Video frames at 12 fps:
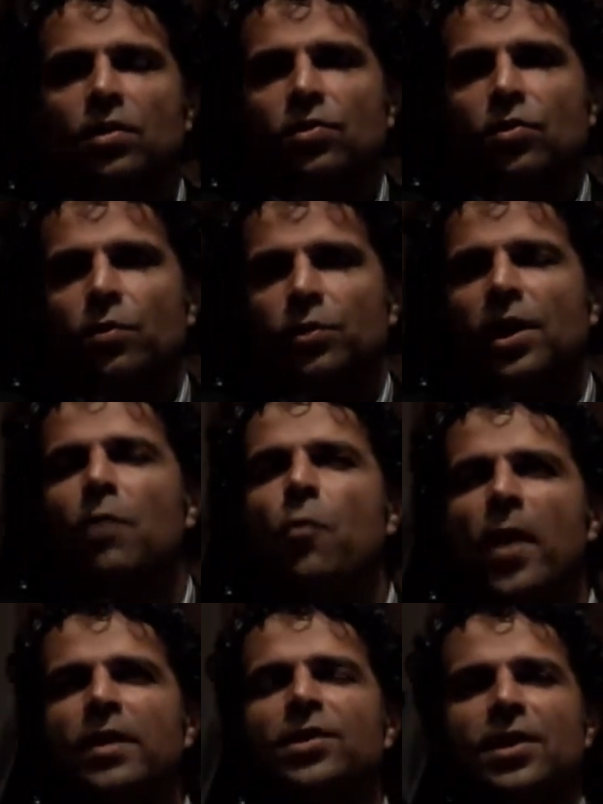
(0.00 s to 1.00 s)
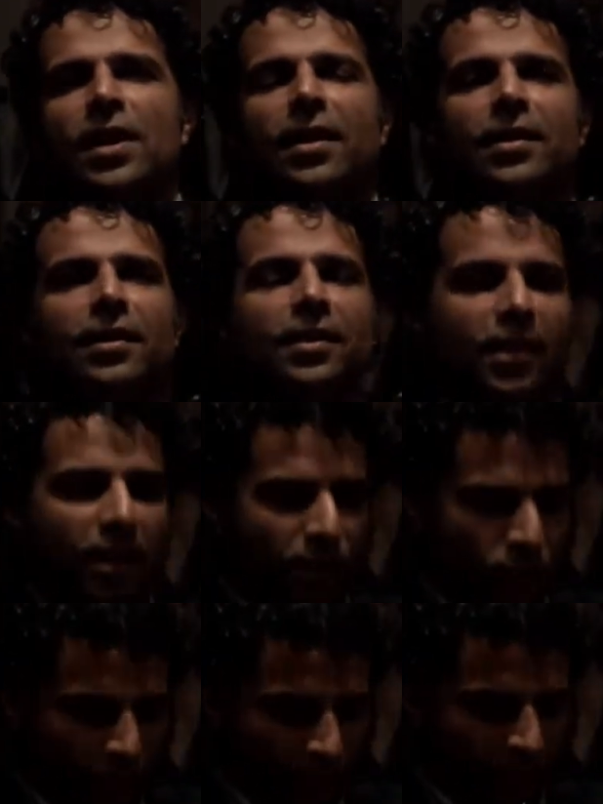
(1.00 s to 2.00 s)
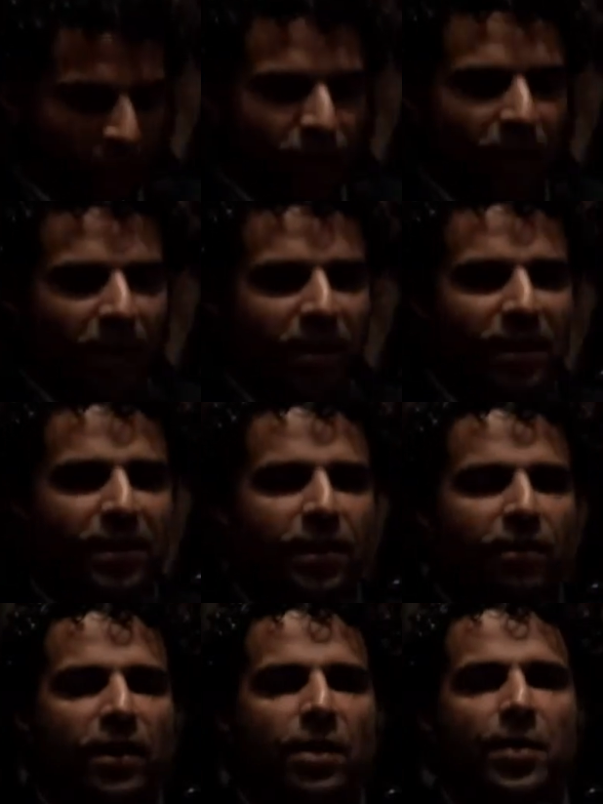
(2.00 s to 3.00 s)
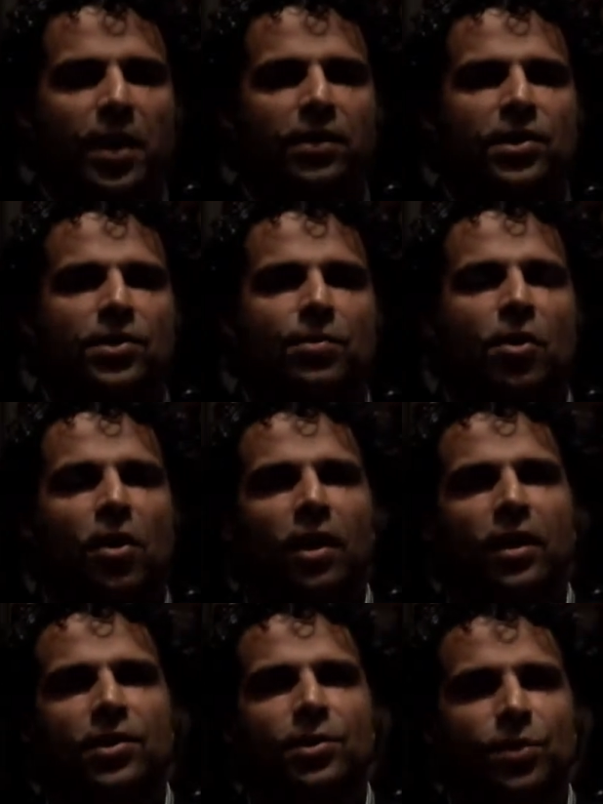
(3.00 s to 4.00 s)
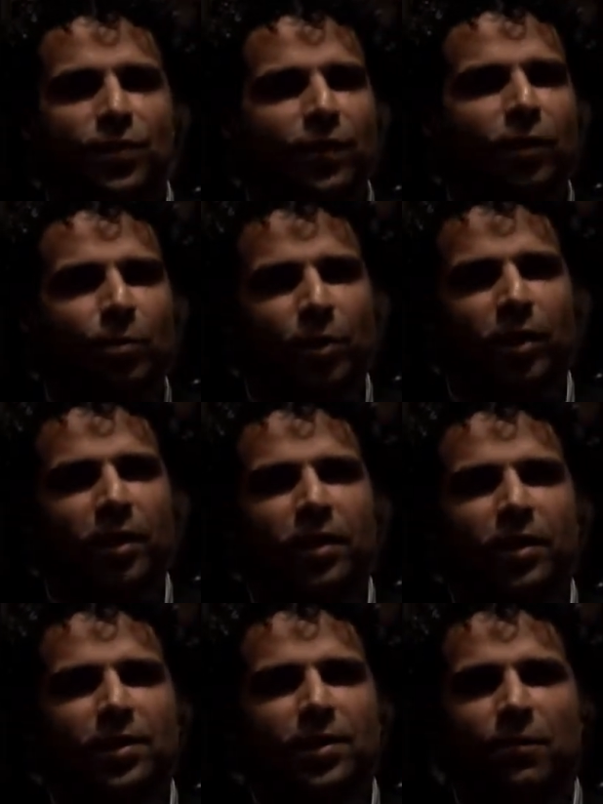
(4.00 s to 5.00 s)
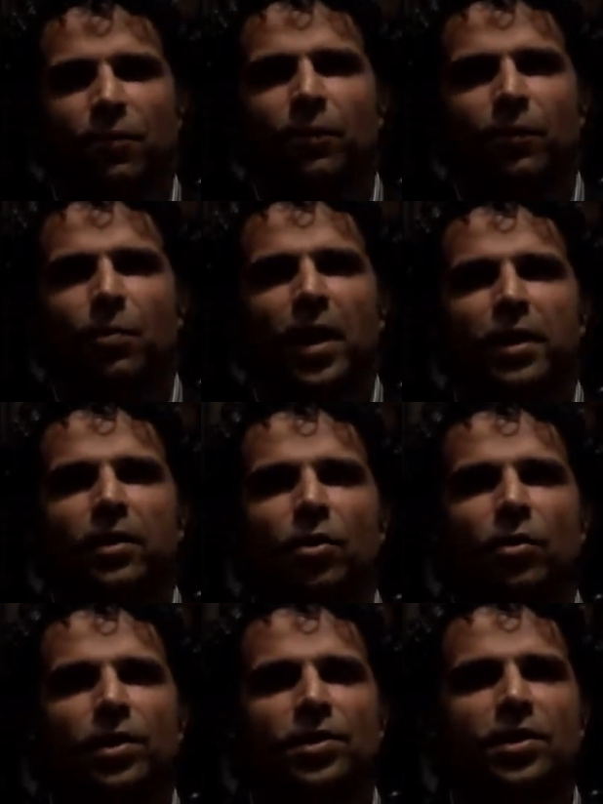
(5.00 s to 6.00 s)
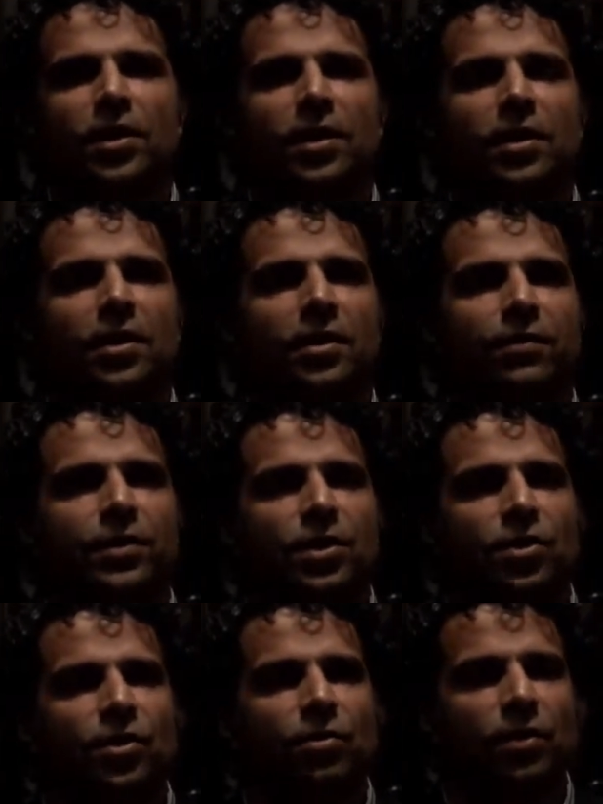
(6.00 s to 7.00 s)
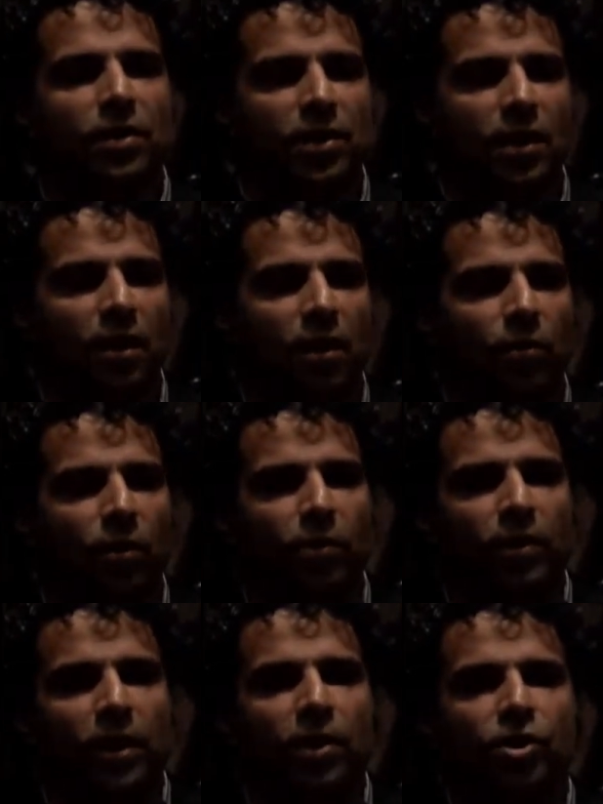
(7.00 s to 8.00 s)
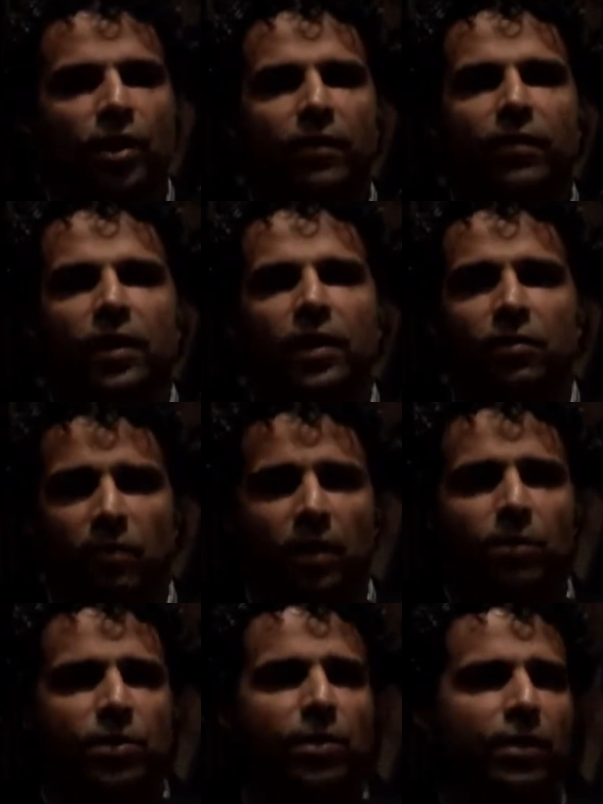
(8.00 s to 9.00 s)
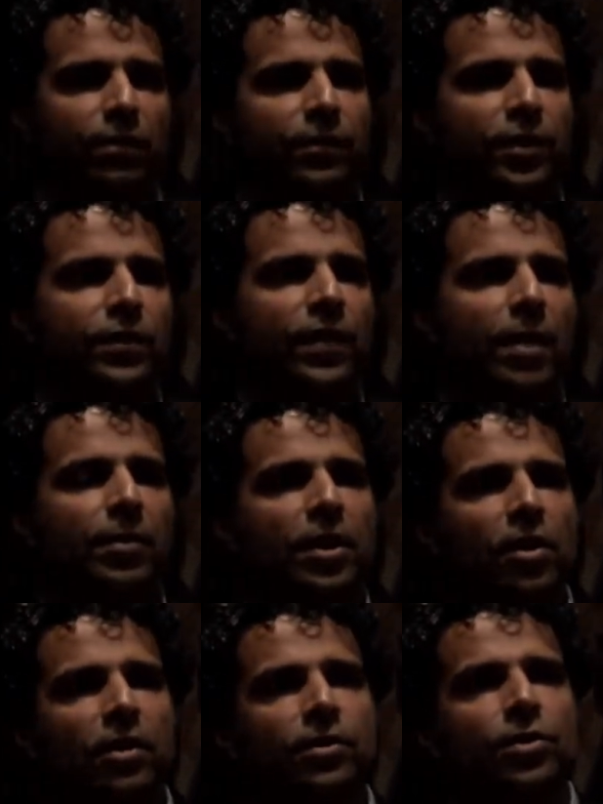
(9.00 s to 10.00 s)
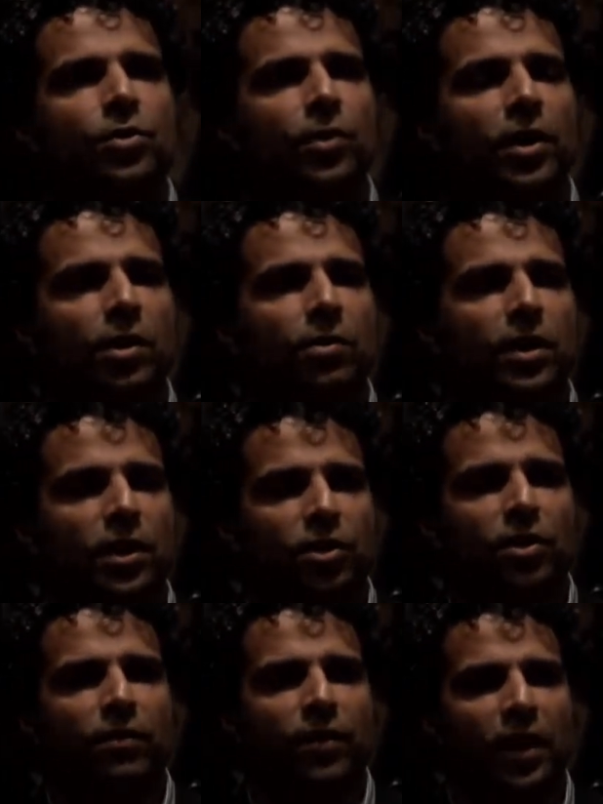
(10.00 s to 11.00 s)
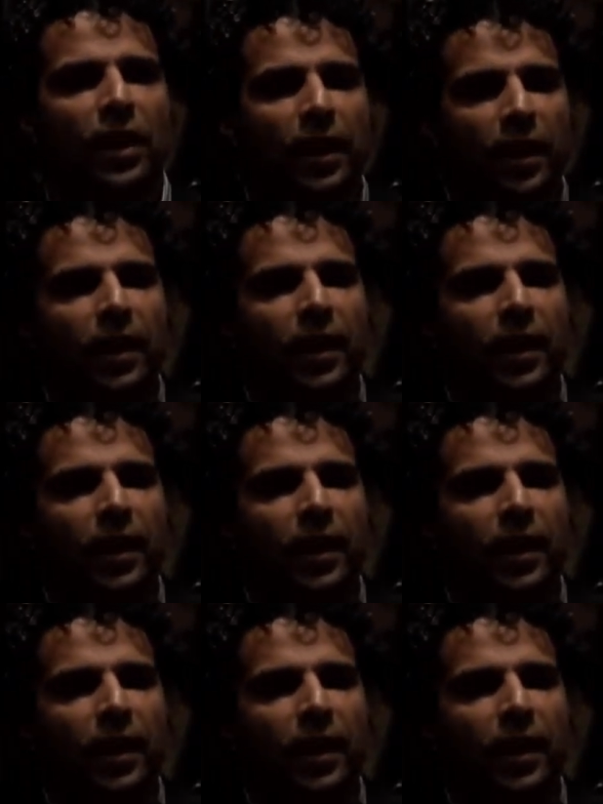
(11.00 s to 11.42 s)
So it was that Wednesday, I think the cuts were announced, and I sent out an email to some colleagues, and it was Phil Berger, that some of you might know. He's a physician who's done a lot of work with HIV, and really was one of the first family doctors working with HIV,